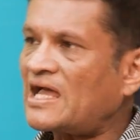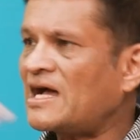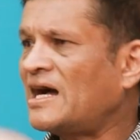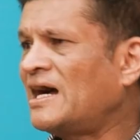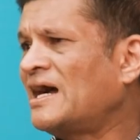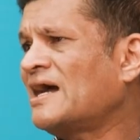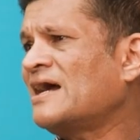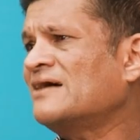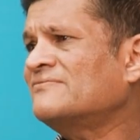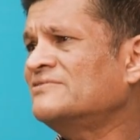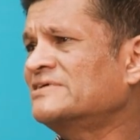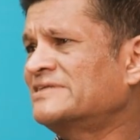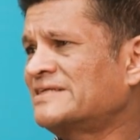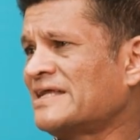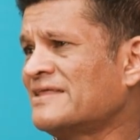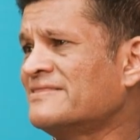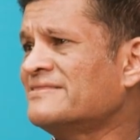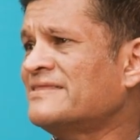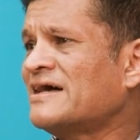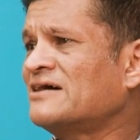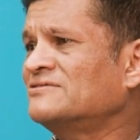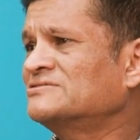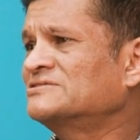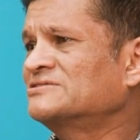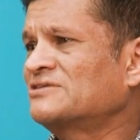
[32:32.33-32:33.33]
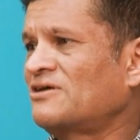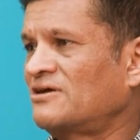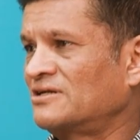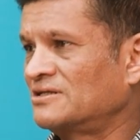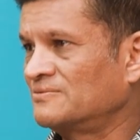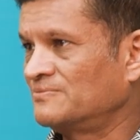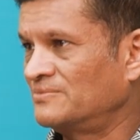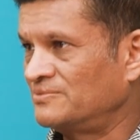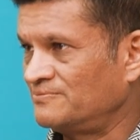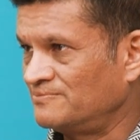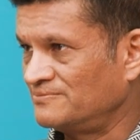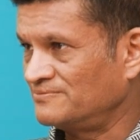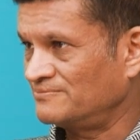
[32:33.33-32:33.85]
I have a
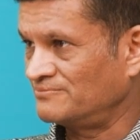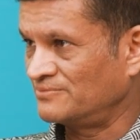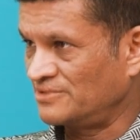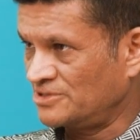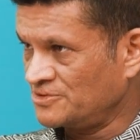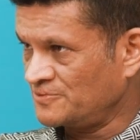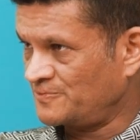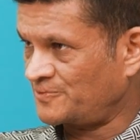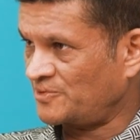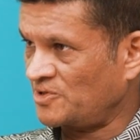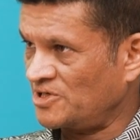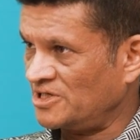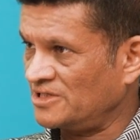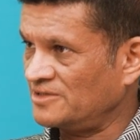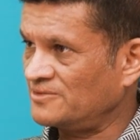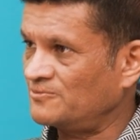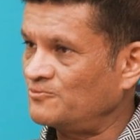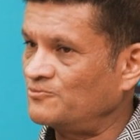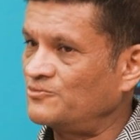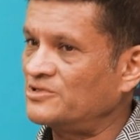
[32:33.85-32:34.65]
$10,000 blueprint.